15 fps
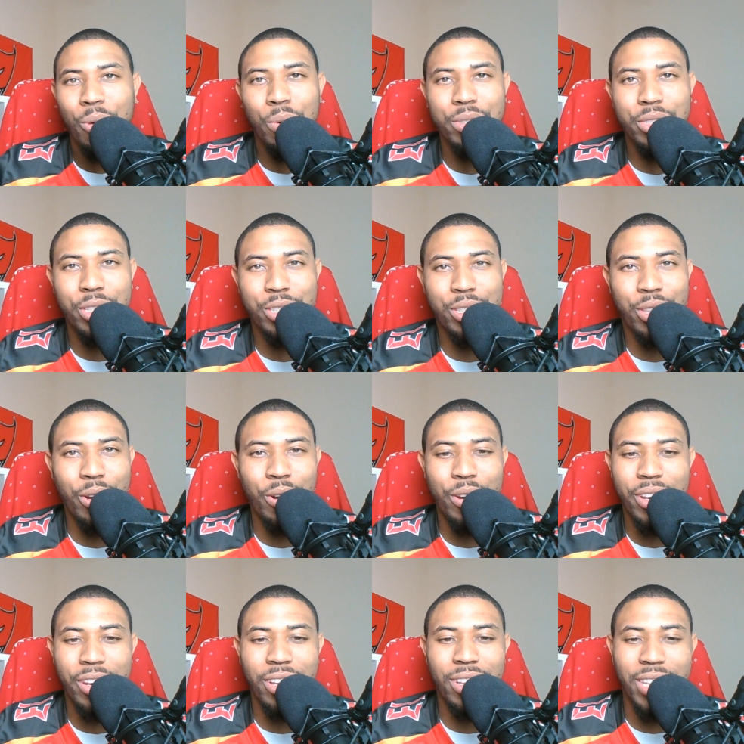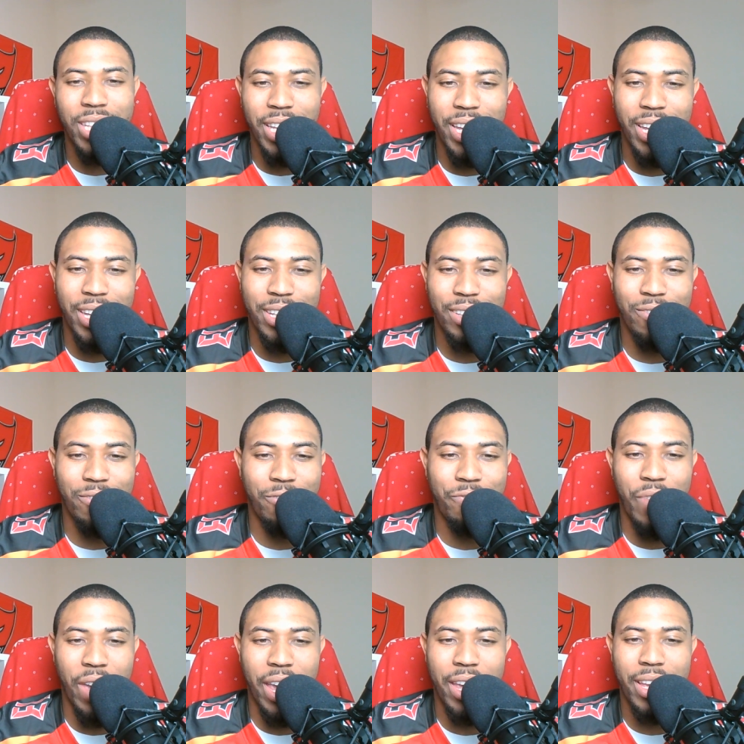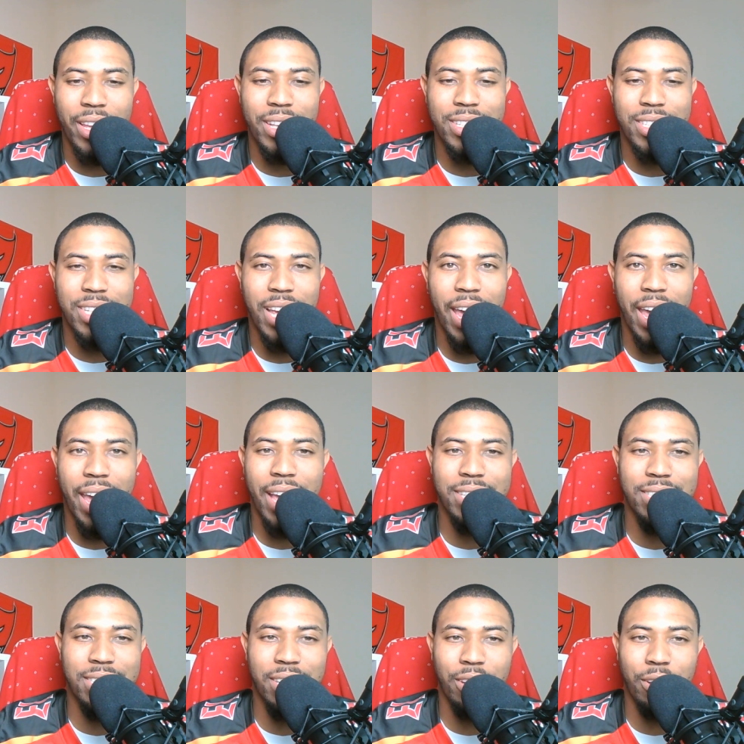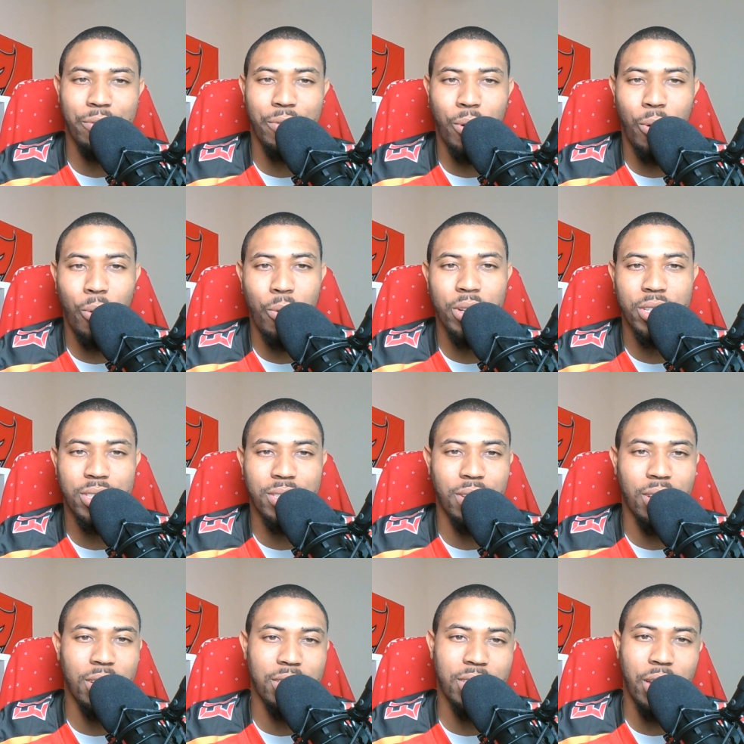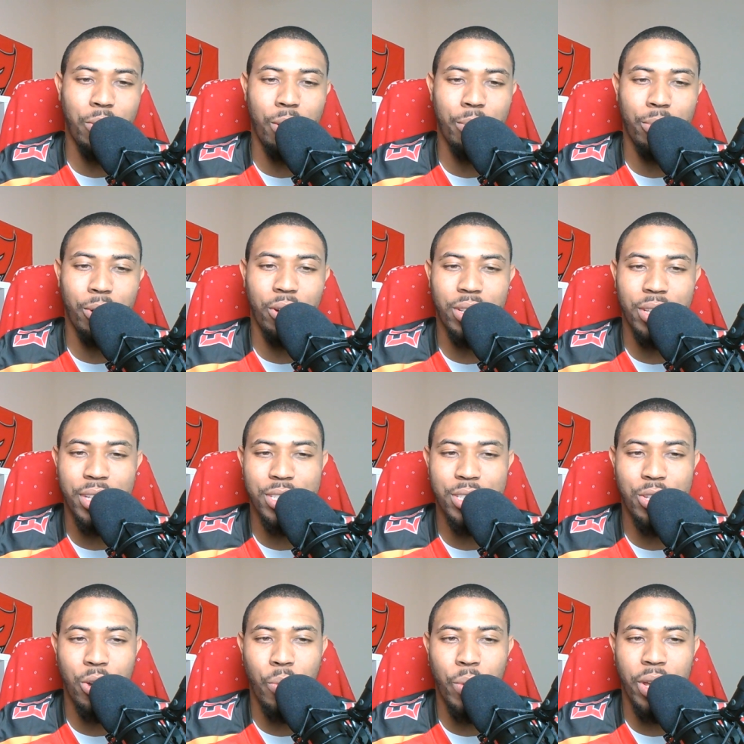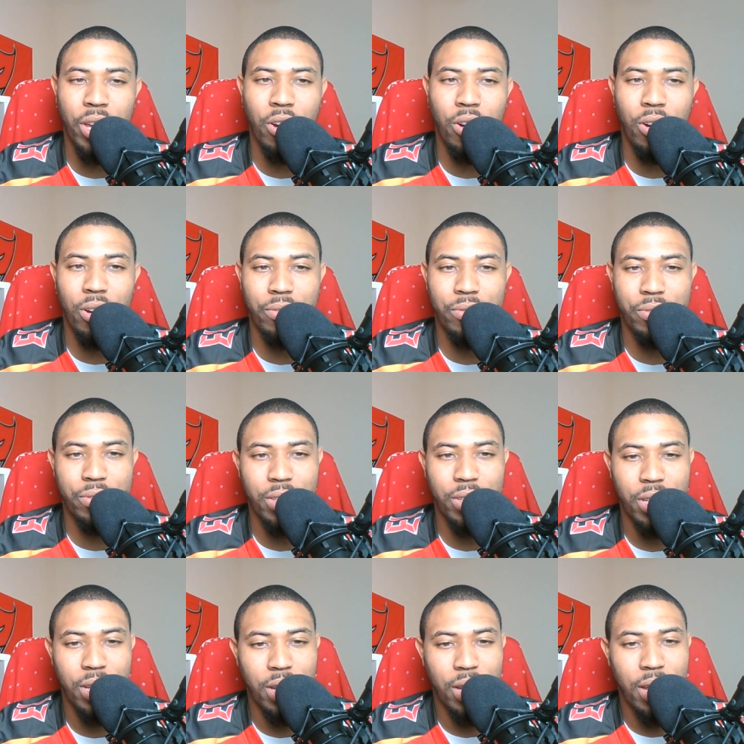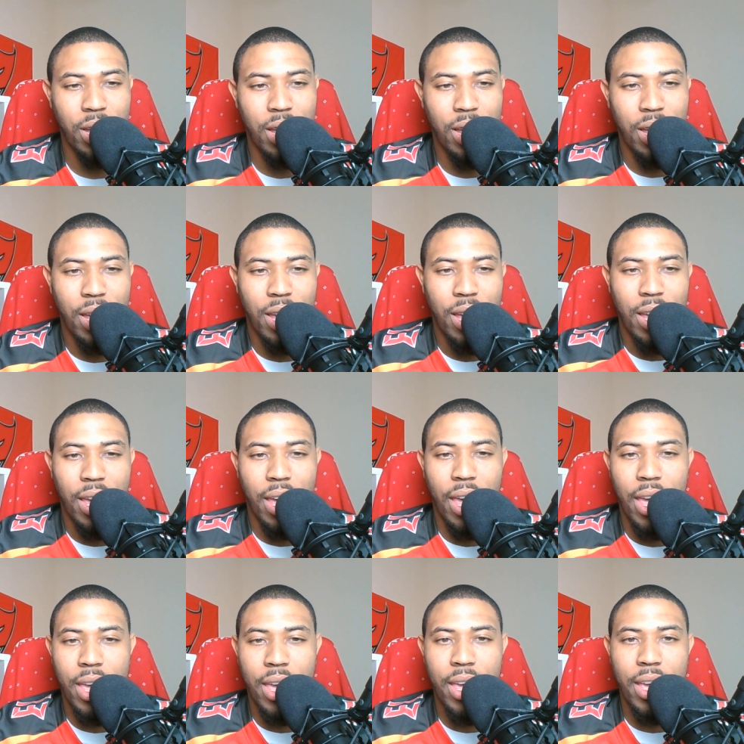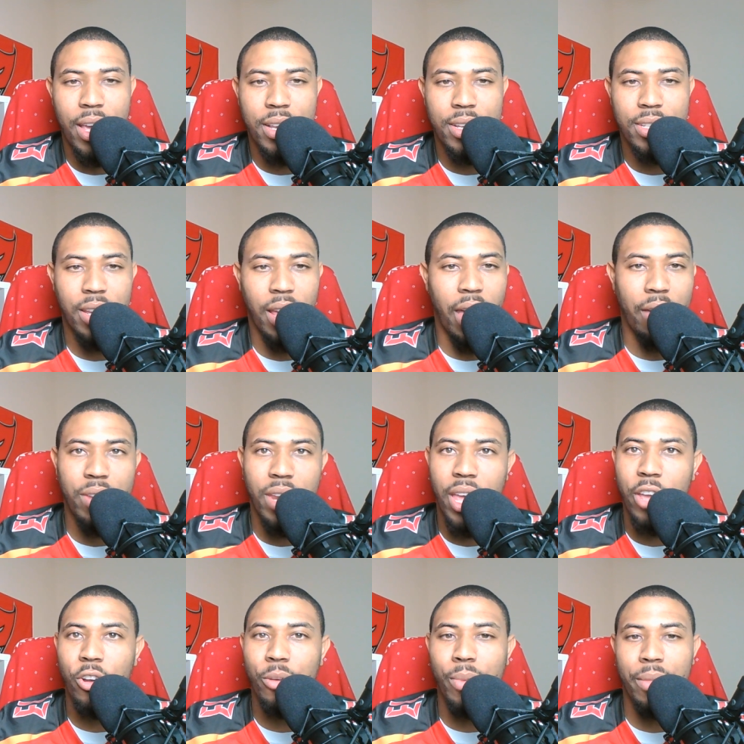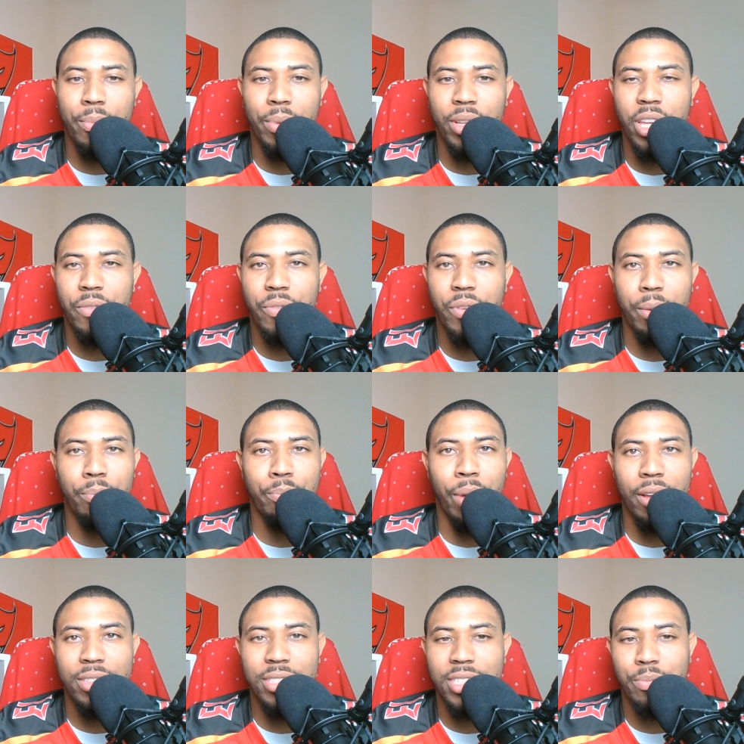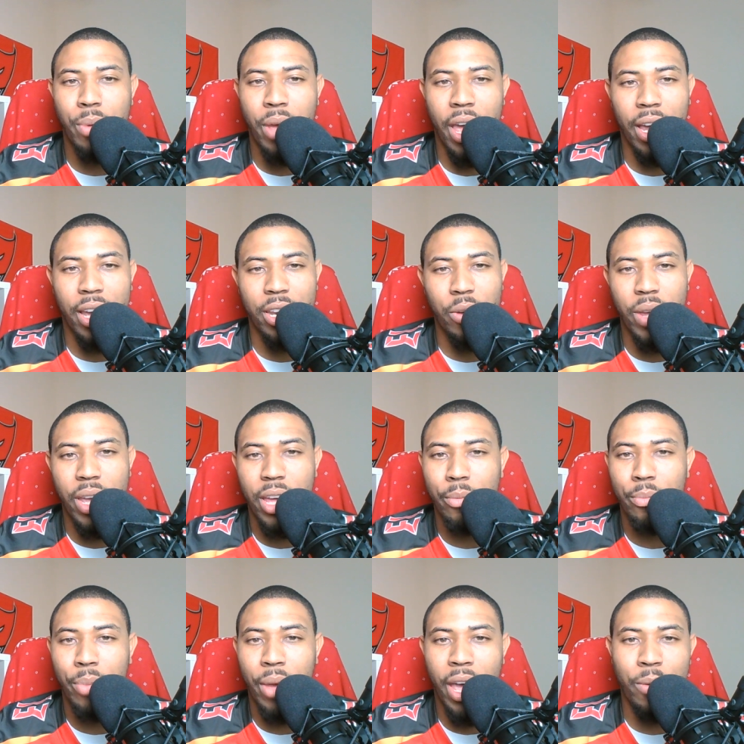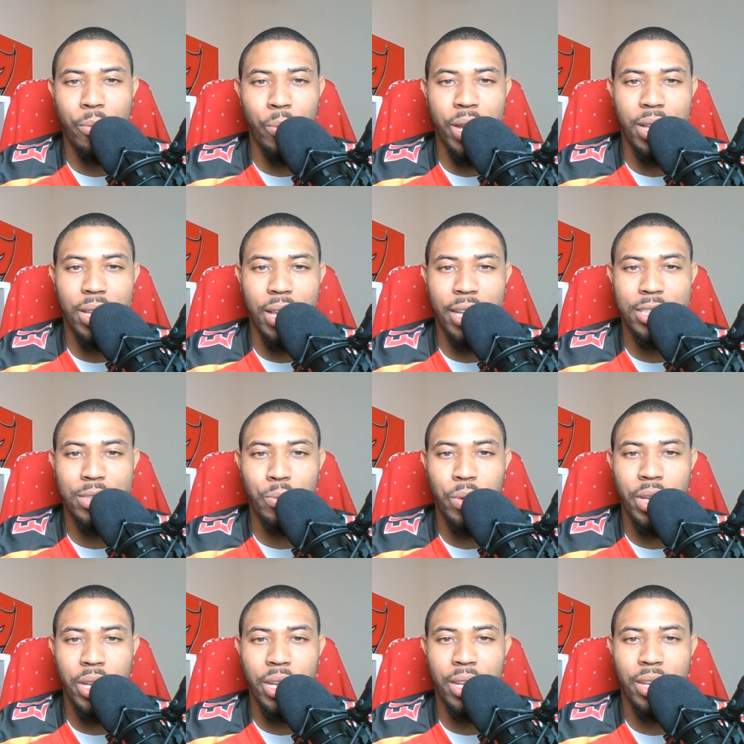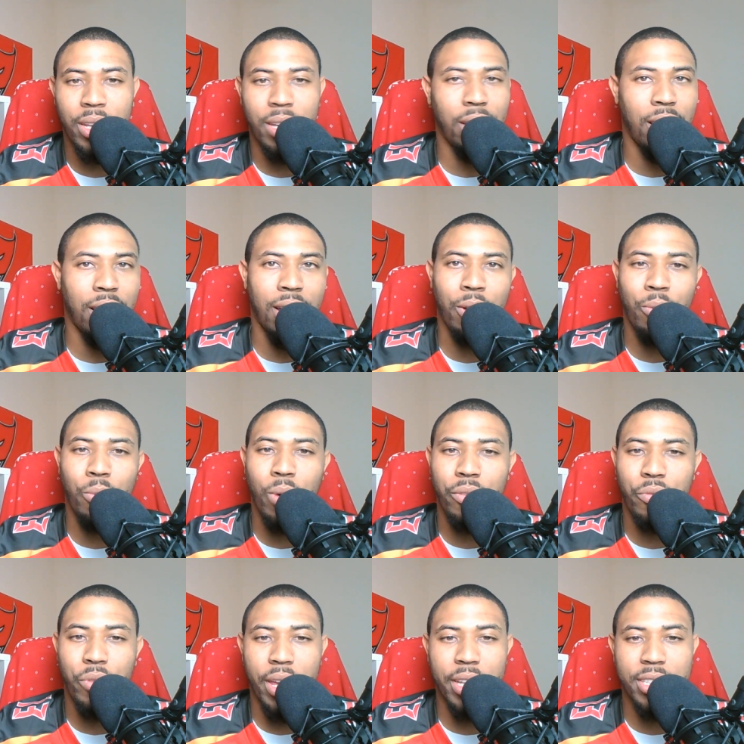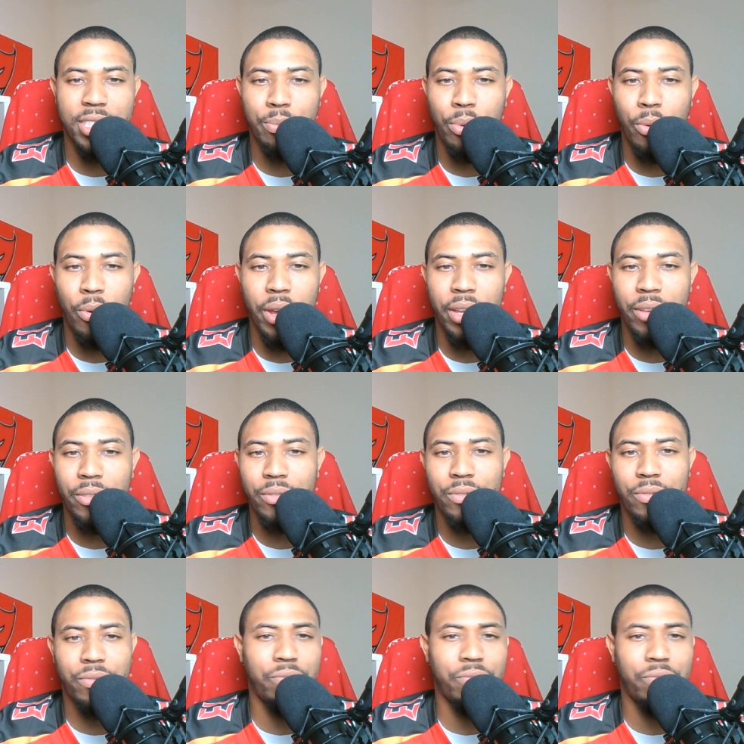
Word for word: which is third in the league. Fantastic, of course. Saquon Barkley is going off. And Evan Engram, I believe he bounces back. I know he had a bad week last week. Uh, one fantasy point,